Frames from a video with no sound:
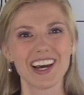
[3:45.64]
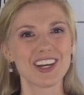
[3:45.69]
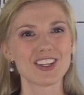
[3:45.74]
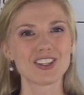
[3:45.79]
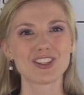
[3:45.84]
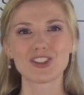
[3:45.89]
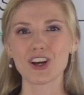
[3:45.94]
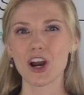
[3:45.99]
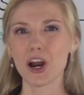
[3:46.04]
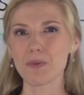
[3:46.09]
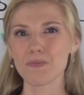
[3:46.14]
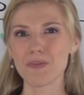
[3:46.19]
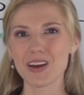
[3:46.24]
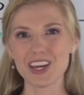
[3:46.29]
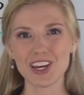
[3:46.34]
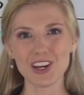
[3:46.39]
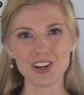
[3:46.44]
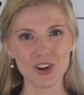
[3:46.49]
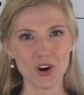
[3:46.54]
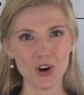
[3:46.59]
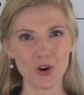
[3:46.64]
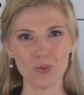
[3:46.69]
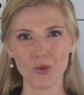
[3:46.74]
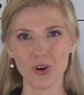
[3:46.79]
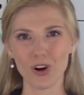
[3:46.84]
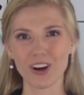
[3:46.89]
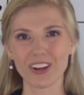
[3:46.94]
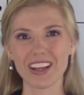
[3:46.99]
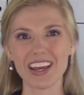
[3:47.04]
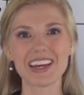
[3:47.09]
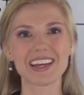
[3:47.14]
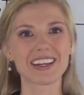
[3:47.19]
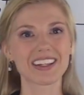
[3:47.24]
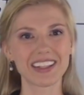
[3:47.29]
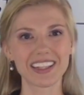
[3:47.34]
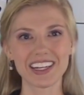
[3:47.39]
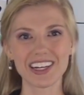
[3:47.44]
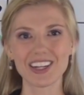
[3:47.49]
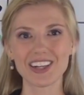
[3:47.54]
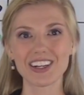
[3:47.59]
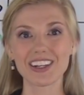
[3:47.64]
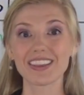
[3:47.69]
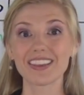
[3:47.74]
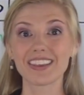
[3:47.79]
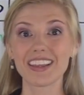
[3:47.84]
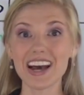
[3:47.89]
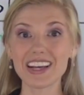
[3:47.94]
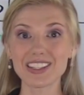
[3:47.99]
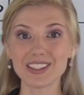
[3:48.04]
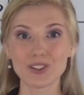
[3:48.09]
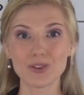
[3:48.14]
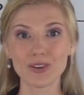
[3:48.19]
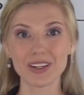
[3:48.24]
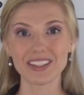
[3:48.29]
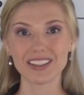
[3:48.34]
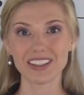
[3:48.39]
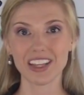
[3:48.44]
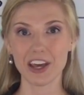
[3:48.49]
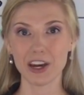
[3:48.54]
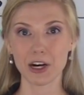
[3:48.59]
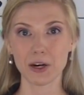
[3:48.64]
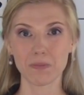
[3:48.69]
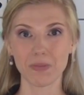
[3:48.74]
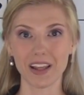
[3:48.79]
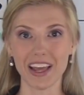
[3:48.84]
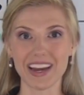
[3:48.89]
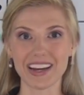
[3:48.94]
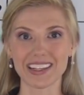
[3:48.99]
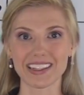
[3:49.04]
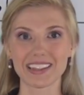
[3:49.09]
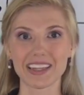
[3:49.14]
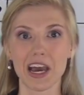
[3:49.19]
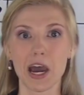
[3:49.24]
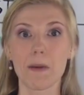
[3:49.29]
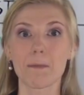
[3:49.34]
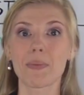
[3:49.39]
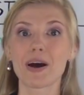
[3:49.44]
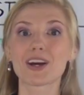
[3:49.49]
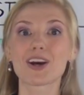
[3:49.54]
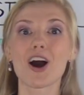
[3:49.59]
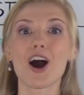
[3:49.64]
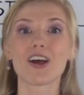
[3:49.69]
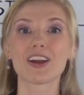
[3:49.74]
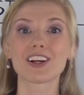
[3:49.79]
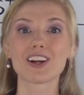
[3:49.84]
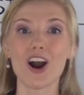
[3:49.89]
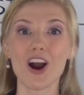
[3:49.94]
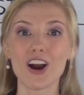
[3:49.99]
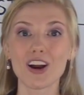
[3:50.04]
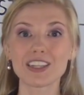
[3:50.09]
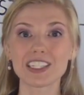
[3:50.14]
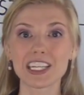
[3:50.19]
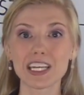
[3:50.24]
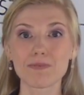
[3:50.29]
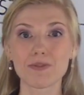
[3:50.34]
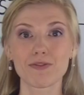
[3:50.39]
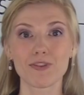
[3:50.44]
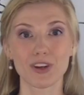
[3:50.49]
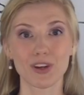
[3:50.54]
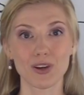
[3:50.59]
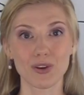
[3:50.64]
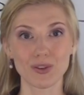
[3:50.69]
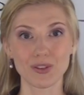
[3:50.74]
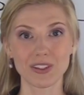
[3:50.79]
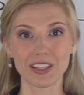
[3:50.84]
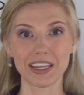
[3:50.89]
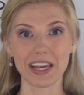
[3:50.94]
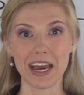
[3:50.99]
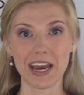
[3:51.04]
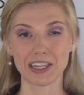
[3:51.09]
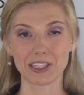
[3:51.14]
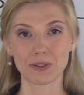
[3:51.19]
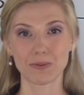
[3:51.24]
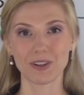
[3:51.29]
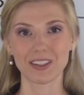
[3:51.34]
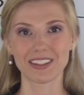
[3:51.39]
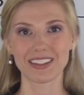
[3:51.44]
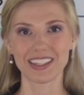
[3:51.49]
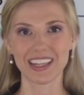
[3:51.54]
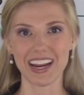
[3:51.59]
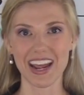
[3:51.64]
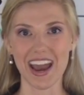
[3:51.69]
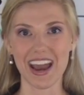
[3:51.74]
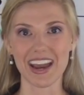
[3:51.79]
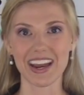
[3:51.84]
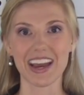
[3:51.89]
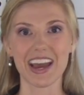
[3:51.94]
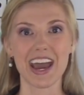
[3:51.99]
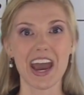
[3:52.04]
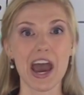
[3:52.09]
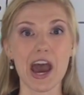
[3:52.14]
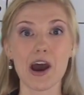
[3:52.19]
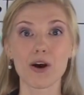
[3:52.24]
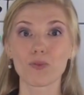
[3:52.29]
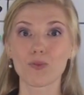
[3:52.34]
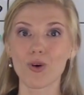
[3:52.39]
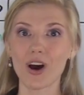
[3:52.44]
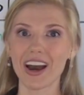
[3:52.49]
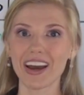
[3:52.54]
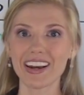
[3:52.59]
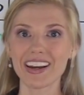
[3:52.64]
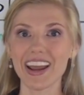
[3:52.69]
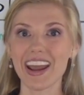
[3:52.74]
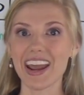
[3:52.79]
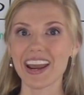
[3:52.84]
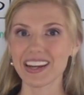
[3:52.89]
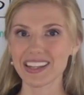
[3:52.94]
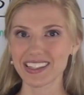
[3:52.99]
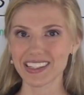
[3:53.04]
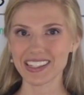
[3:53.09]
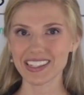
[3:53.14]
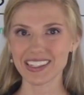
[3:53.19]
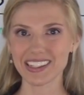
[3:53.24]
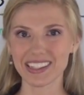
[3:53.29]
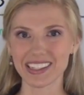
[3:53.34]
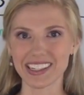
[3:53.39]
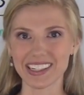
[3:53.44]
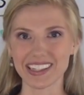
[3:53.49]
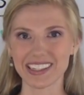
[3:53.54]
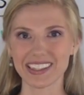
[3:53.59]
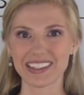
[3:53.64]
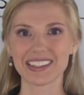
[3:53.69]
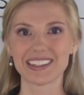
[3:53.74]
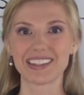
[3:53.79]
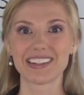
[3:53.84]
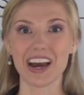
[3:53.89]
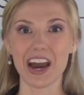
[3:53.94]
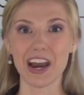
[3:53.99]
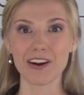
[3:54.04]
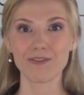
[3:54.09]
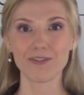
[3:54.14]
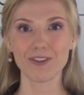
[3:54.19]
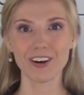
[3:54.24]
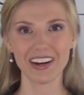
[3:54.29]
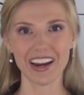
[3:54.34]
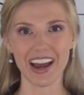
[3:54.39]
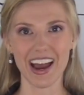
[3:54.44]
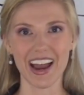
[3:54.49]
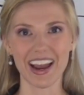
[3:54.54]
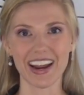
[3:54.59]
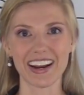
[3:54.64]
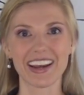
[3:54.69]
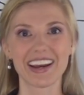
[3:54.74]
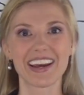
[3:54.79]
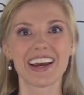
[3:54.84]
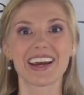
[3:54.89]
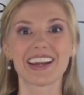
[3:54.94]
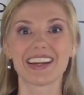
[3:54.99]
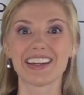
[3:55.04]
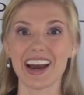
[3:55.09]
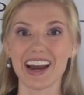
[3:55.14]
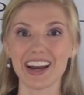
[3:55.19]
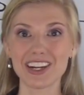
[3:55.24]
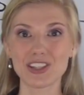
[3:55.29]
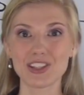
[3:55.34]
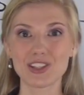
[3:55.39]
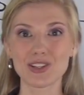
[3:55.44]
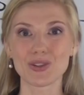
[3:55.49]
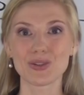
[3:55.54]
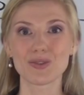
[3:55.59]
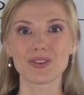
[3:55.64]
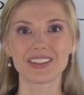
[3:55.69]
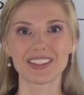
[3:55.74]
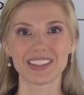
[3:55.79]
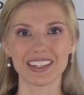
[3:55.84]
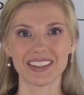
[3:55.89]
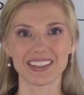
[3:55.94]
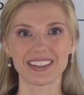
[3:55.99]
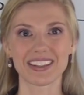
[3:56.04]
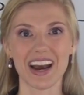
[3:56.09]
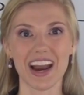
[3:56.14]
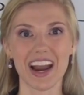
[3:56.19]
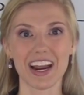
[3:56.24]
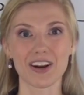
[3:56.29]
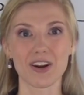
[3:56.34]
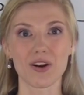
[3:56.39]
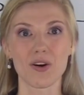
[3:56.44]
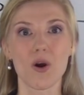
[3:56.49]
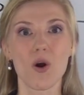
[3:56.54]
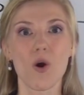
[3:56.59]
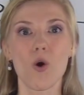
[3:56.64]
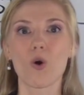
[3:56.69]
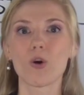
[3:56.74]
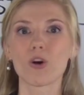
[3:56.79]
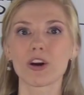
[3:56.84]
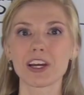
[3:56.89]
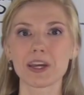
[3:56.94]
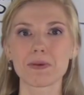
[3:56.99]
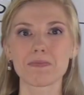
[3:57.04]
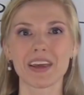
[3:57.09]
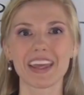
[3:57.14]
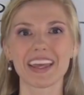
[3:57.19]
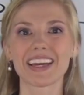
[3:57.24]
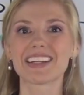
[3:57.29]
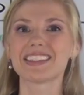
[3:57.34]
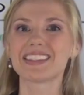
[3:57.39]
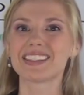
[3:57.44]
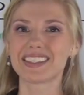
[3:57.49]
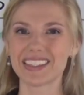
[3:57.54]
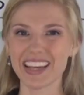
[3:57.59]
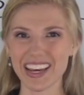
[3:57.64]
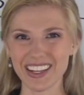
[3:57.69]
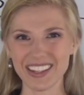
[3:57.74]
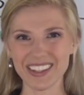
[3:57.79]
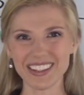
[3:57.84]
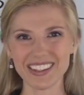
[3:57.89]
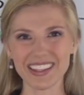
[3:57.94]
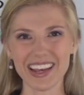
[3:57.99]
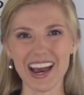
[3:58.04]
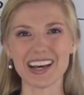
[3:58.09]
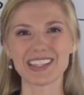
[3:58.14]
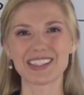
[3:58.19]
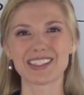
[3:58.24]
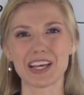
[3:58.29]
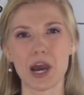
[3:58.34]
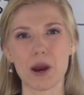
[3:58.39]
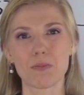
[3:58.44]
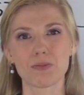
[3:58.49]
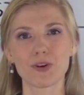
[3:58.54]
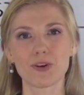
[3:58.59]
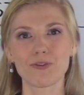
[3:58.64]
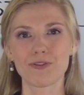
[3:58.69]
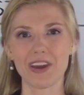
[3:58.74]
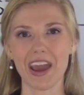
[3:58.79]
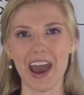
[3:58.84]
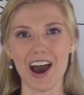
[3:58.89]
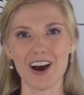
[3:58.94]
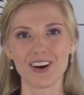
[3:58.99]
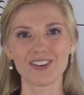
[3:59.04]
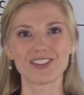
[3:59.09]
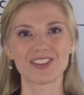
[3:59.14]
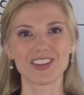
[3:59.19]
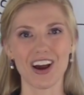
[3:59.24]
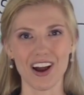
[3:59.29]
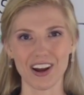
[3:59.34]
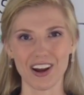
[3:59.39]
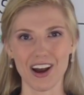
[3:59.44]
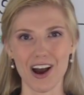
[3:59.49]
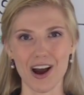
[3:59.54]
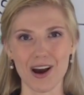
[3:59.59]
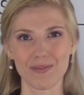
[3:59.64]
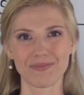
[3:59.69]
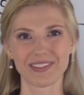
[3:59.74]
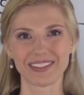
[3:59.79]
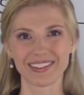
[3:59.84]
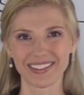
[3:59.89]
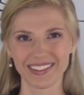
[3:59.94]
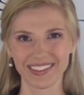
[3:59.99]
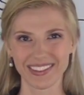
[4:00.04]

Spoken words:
Start making your world a clear, less noise-cluttered place by calling our team of acoustic experts today at 1-866-949-9269 or emailing sales@soundproofcow.com.